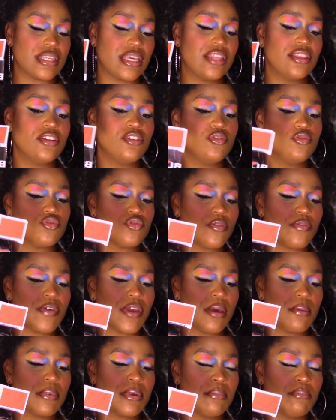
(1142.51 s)
in the neutral
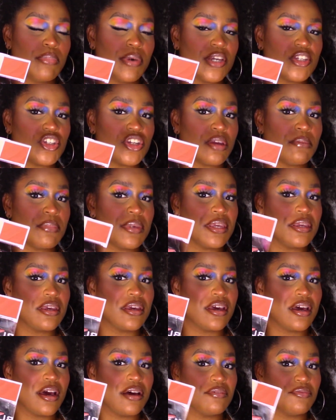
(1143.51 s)
family, but she can
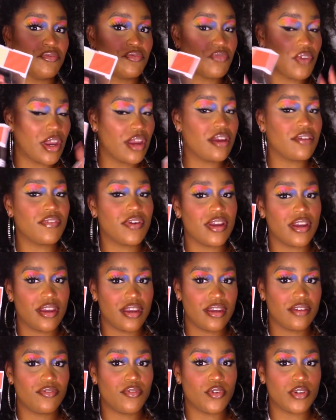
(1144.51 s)
be uh, very,
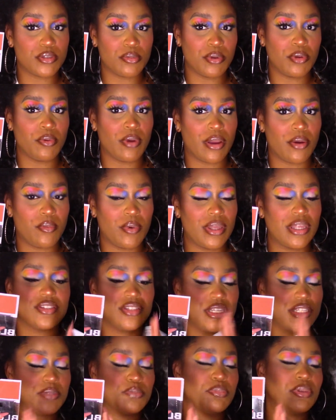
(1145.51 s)
very force to be reckoned with.
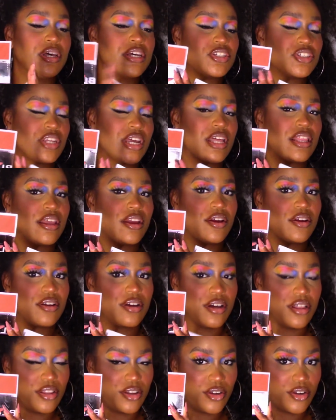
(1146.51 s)
This blush and highlighter
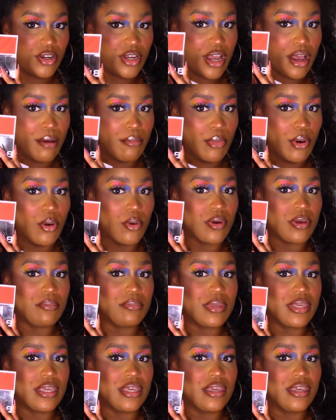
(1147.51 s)
color combo can
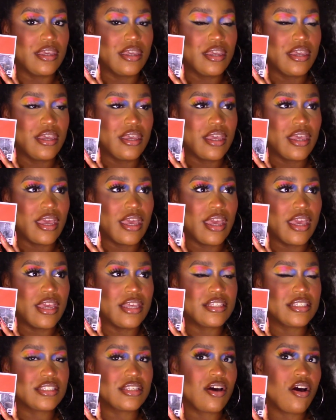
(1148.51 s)
be
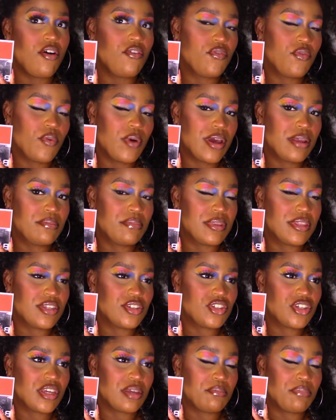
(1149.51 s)
a soft one, but then
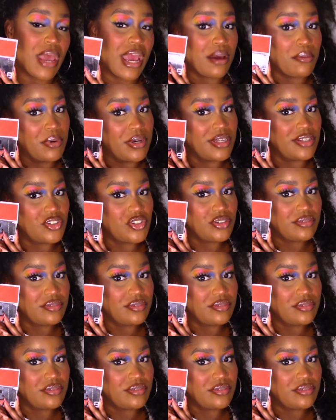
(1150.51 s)
she can pack punch.